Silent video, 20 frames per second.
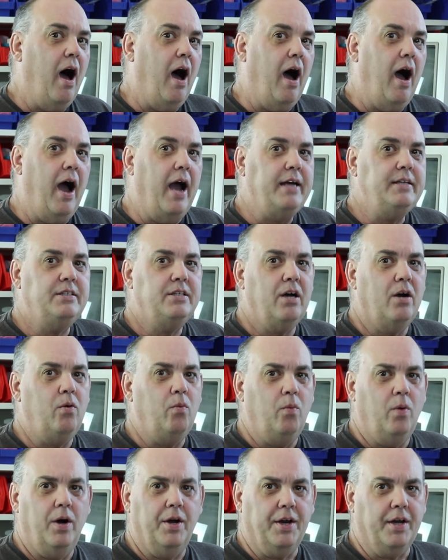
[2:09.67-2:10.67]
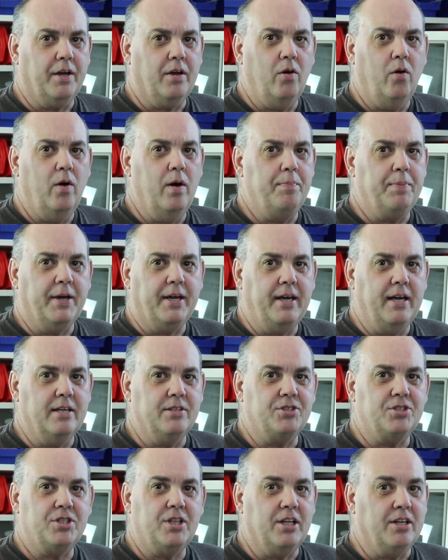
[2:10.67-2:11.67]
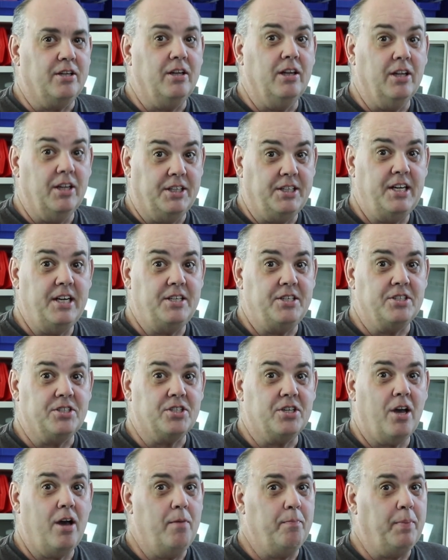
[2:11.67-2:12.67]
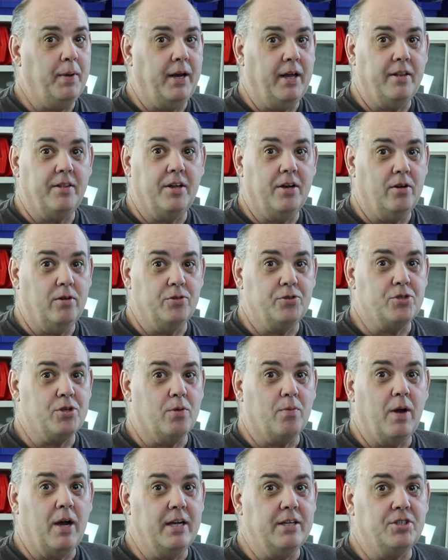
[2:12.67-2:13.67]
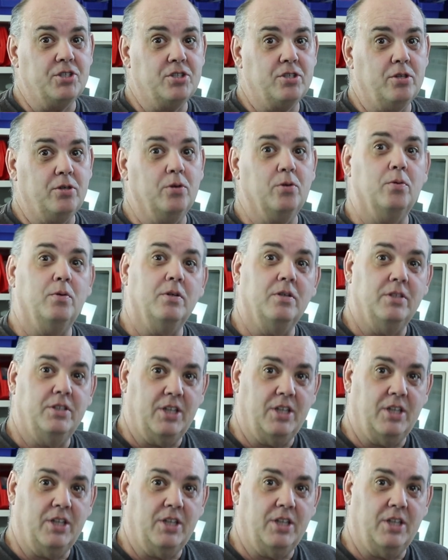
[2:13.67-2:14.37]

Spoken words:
I don't want to go up against the litigious company that owns the rights to